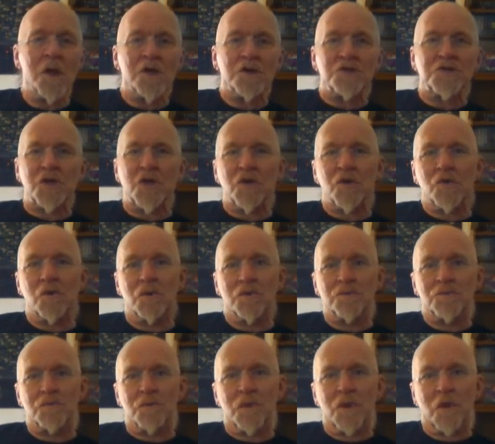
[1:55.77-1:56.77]
So
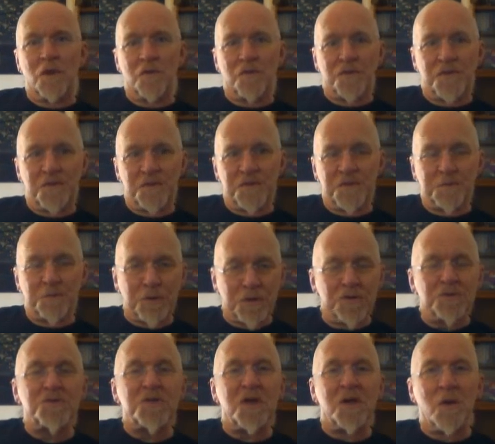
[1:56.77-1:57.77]

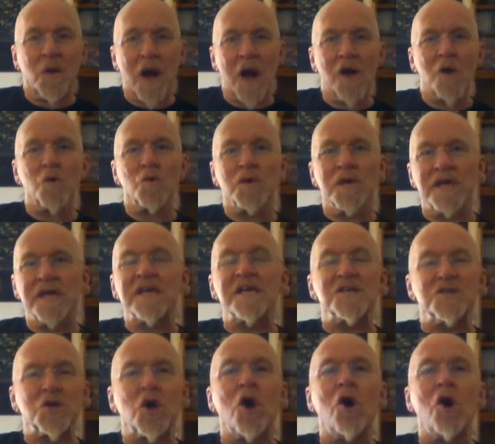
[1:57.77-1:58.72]
Pluto only is